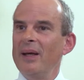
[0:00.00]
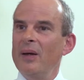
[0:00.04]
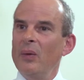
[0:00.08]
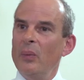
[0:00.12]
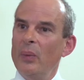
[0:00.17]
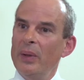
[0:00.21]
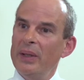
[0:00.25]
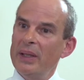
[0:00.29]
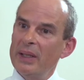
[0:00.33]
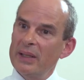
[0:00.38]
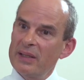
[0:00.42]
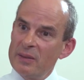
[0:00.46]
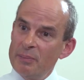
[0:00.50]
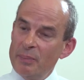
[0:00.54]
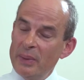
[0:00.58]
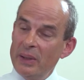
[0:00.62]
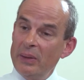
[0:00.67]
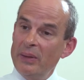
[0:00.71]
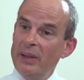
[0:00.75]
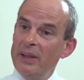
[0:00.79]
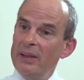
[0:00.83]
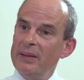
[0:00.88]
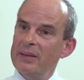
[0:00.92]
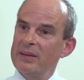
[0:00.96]
with
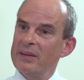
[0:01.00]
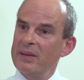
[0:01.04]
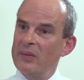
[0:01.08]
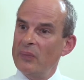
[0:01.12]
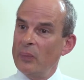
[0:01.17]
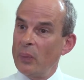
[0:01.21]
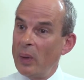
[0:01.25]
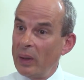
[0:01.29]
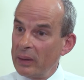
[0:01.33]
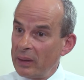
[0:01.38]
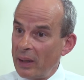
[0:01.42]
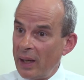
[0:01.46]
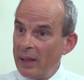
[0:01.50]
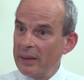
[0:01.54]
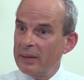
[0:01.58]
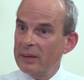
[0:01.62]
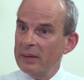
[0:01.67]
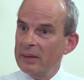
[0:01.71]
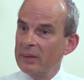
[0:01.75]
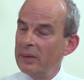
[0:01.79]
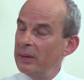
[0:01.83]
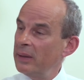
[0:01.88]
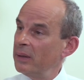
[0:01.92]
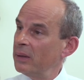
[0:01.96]
experience of what are the
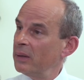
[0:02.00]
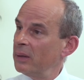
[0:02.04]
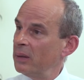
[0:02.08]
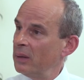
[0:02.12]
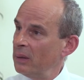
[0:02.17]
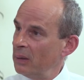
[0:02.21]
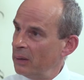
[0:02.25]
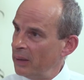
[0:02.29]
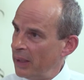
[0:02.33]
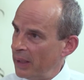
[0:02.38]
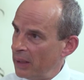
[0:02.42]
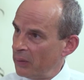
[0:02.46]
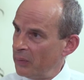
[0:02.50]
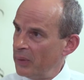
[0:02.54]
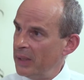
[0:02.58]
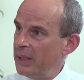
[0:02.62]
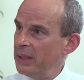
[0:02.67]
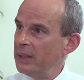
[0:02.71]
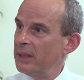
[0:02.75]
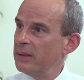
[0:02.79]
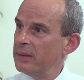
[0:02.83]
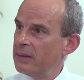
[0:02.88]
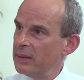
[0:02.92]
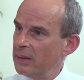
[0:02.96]
critical
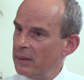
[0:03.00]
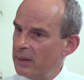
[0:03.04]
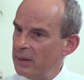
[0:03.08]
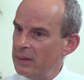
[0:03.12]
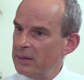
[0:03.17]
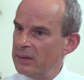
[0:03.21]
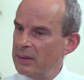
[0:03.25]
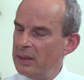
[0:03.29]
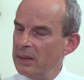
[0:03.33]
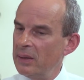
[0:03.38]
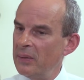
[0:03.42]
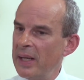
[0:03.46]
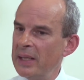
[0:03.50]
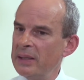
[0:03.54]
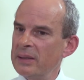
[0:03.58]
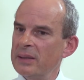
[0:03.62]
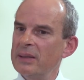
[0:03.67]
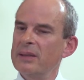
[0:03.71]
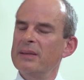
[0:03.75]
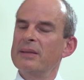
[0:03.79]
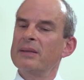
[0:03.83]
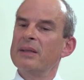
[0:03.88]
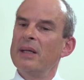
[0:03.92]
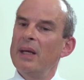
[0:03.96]
ingredients and
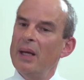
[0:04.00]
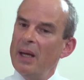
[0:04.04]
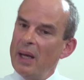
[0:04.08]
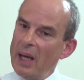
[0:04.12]
considerations,